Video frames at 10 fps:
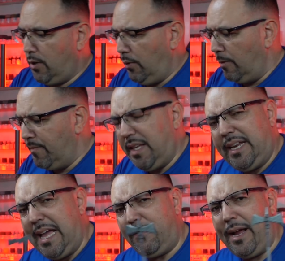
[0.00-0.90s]
cool. Did
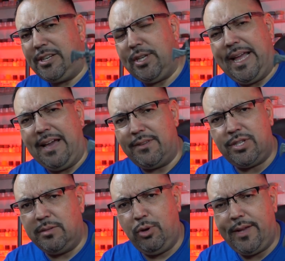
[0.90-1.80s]
he ever actually have this
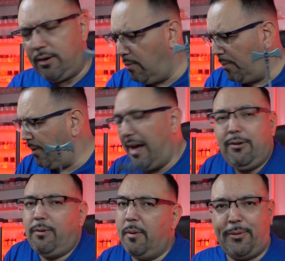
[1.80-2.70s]
in the movie? I don't
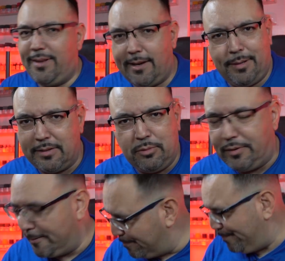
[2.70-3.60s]
remember a lot about the
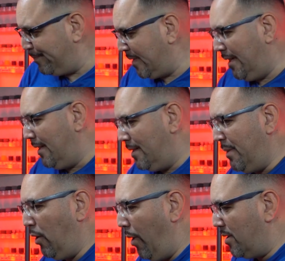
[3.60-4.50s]
movie. It's
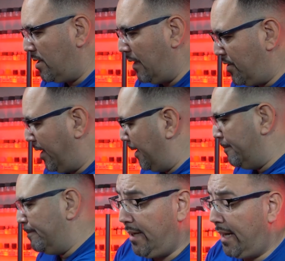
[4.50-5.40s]
been a while since I've seen it,
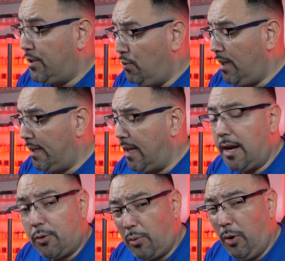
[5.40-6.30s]
but I do like
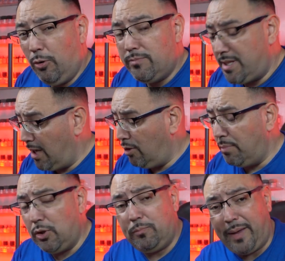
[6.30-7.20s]
that chrome teal
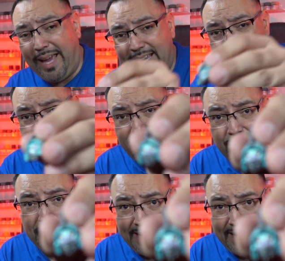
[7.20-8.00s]
blue paint on the